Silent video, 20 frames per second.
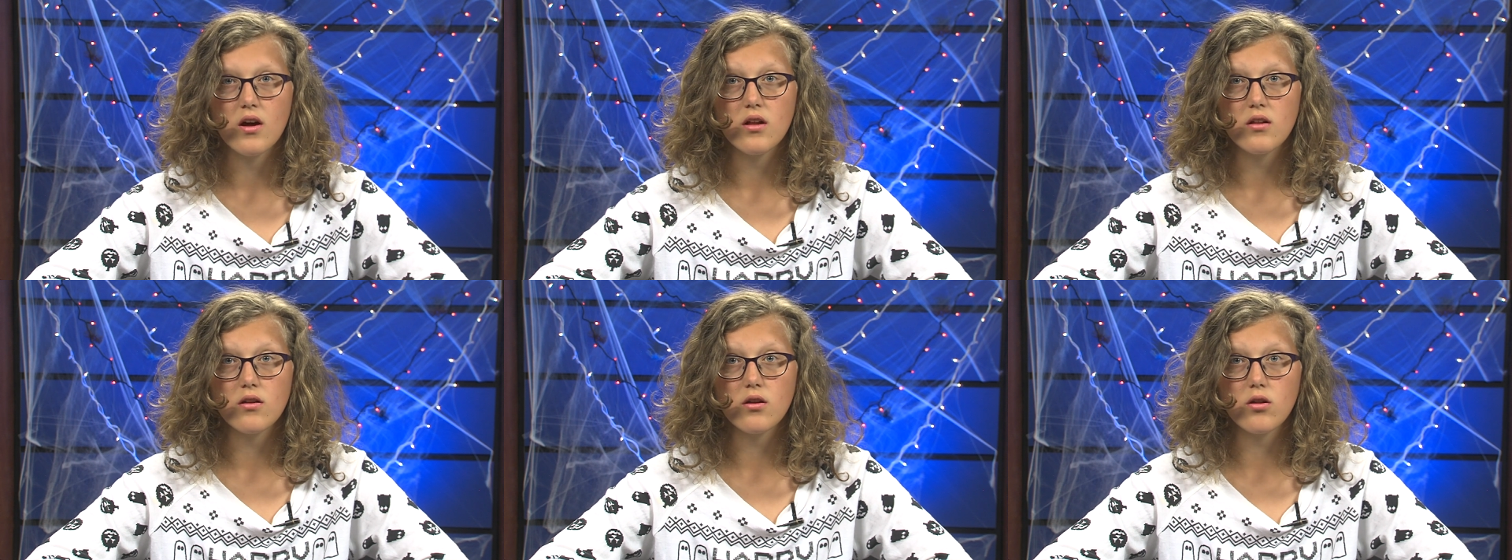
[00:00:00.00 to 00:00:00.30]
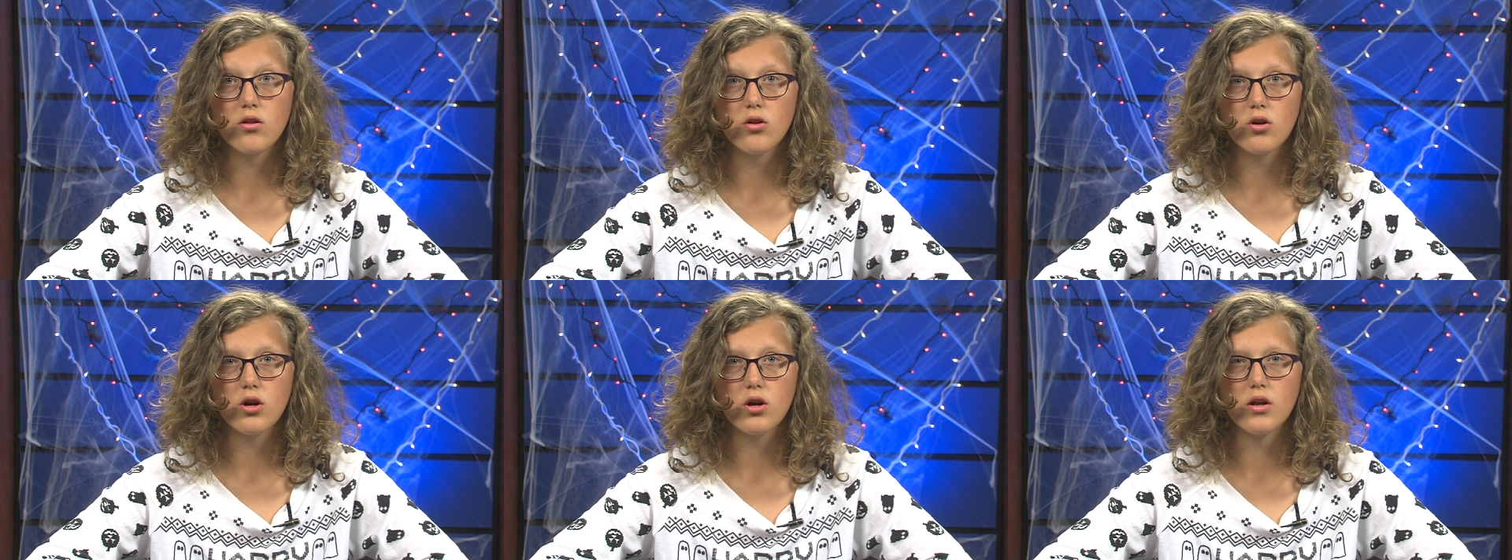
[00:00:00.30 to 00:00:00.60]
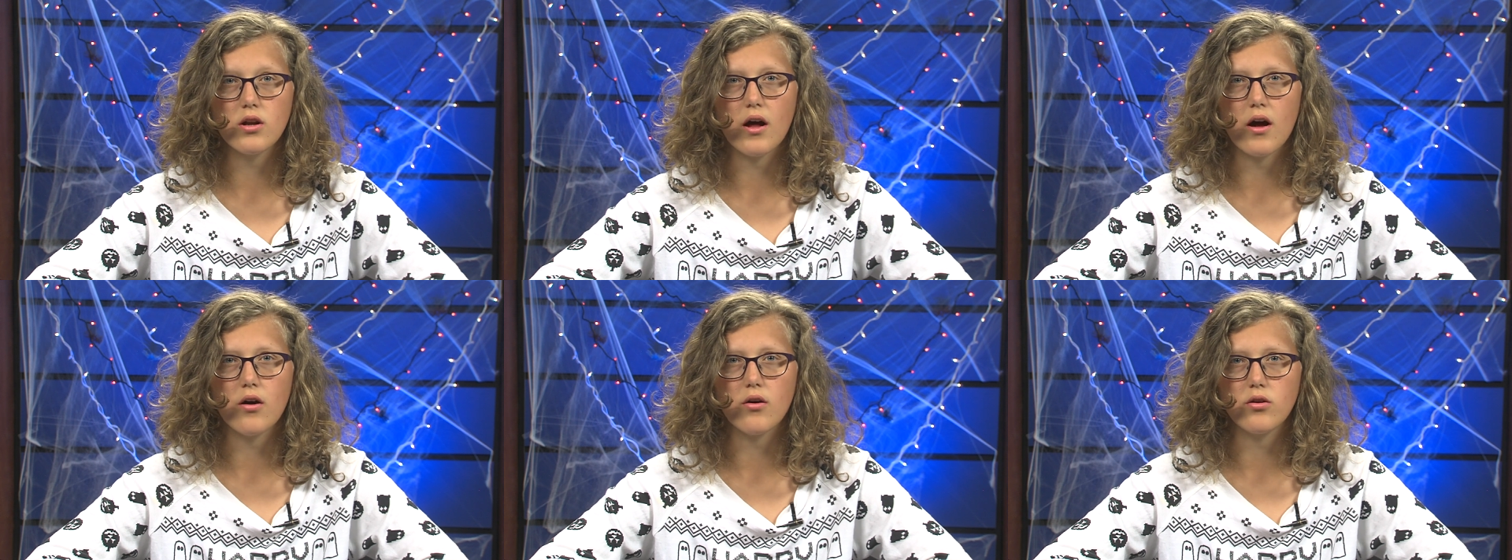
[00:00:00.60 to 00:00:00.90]
to
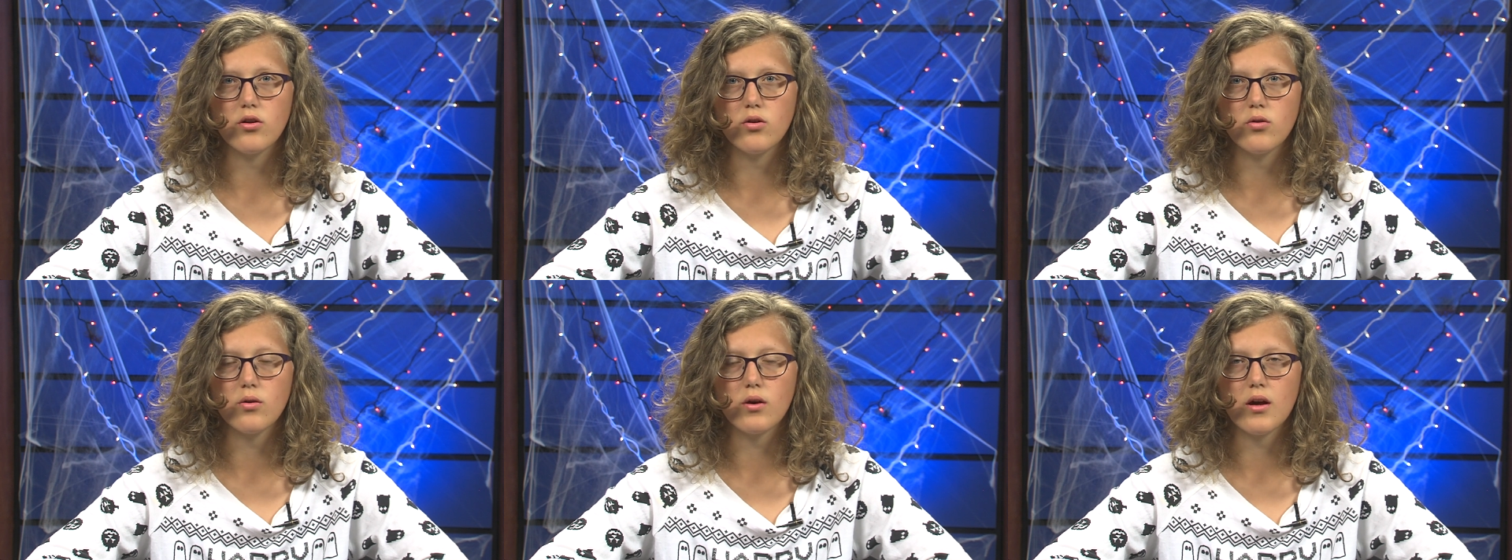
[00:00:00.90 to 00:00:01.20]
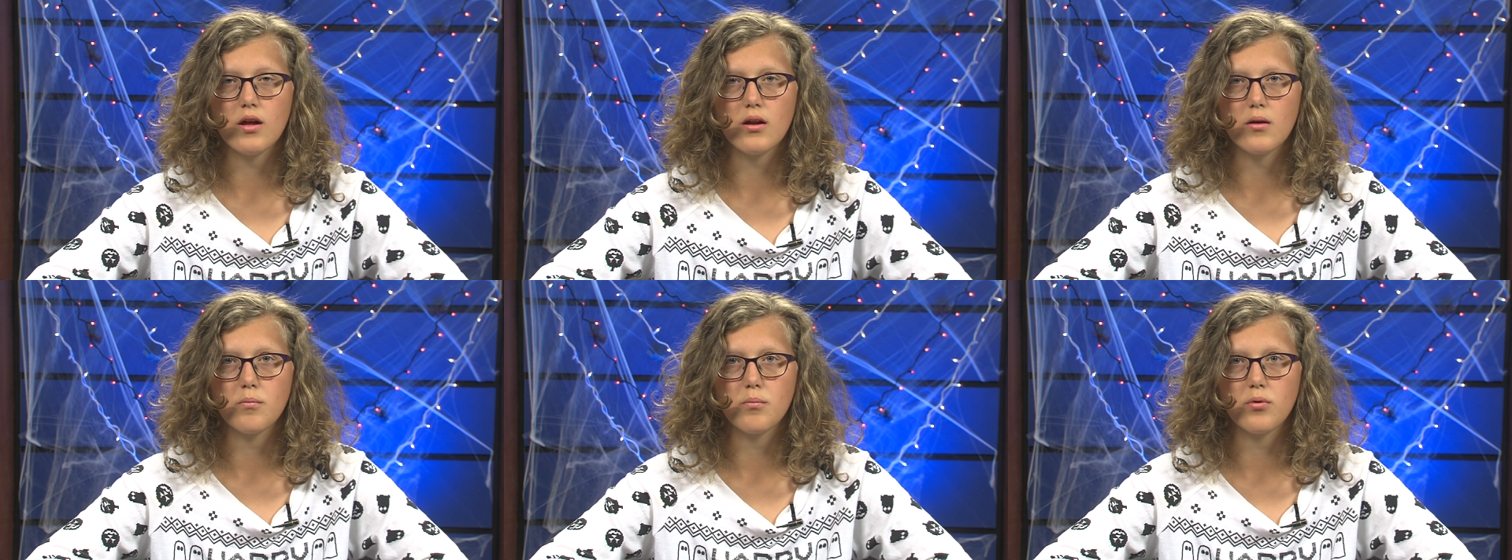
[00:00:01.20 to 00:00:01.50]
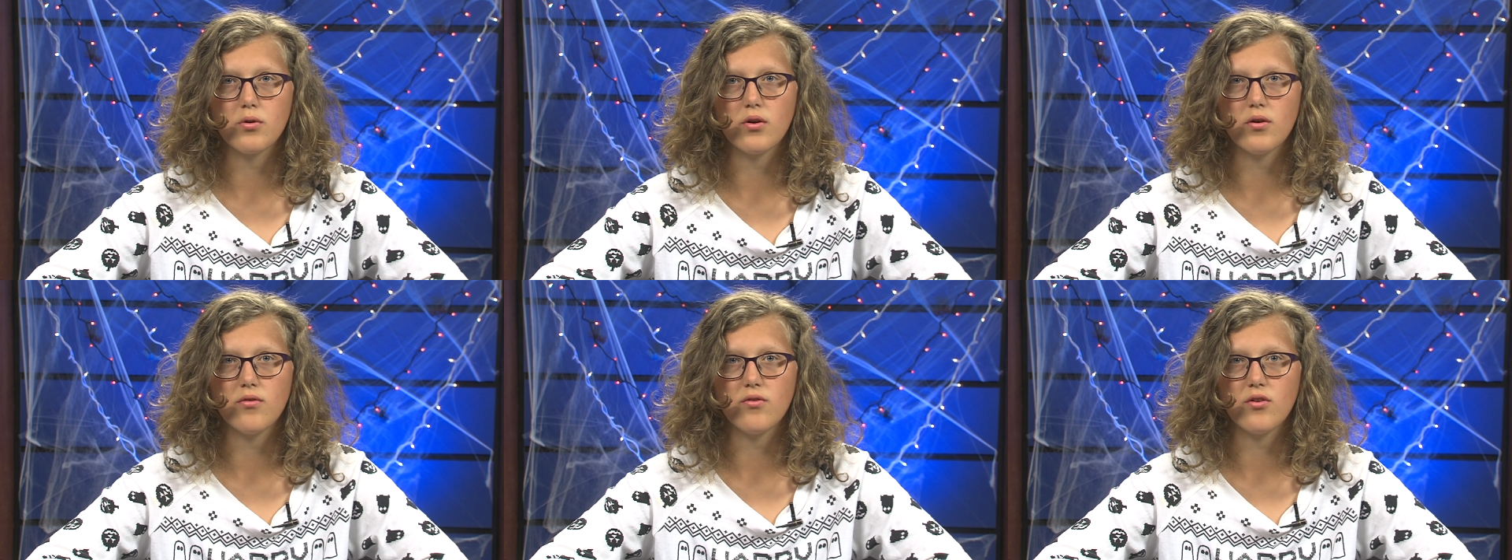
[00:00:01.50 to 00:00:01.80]
learn how you can
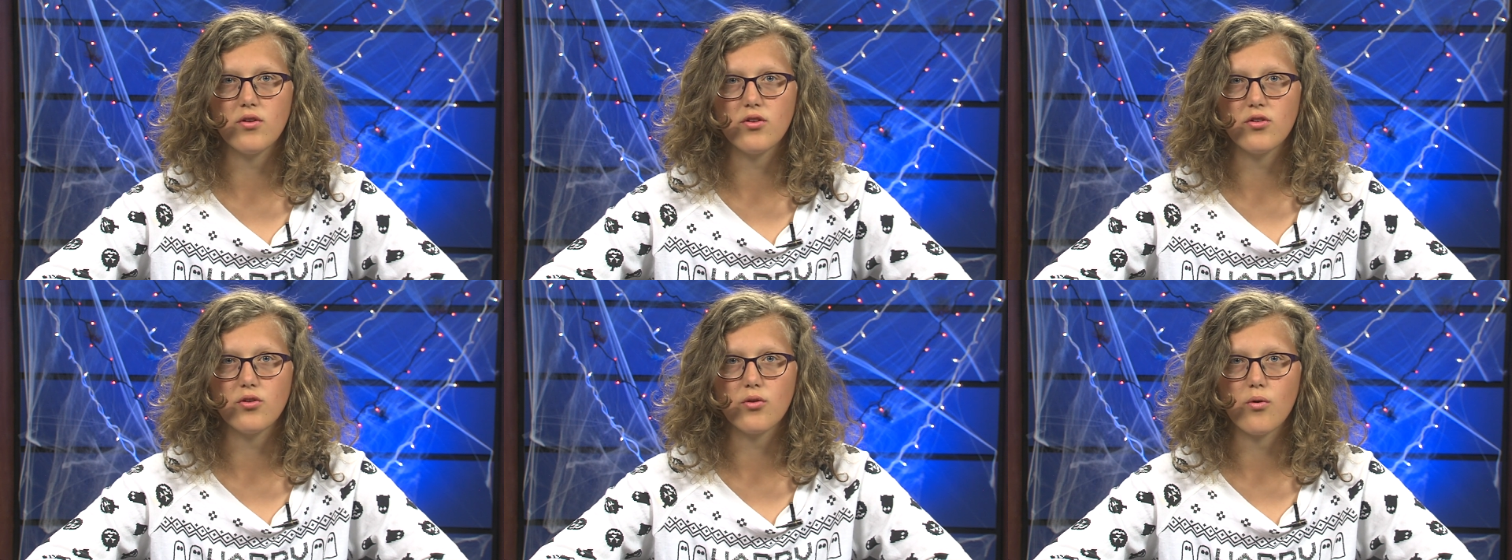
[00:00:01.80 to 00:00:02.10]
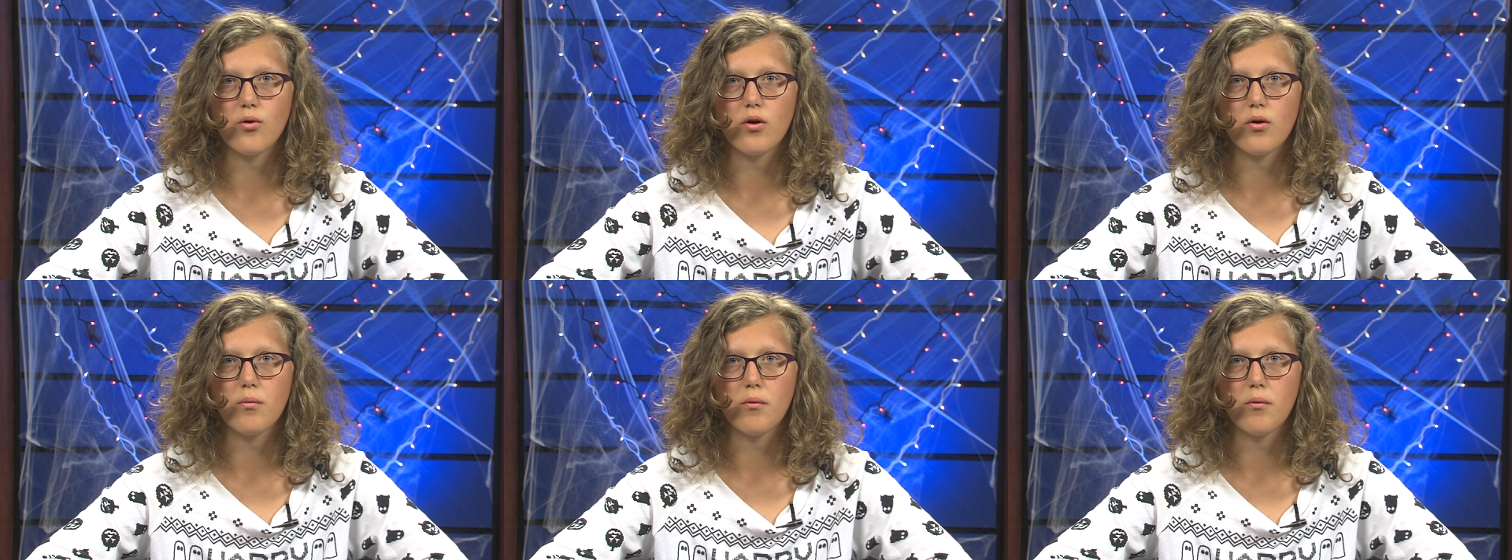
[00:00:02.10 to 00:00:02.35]
improve your score